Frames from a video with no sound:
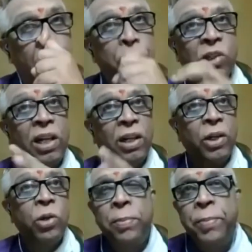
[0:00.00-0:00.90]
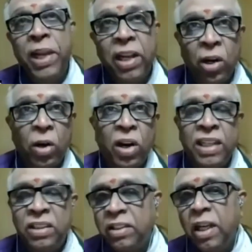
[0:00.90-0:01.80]
Obviously, a human being cannot
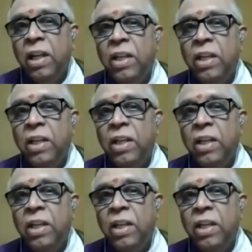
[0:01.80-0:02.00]
write this.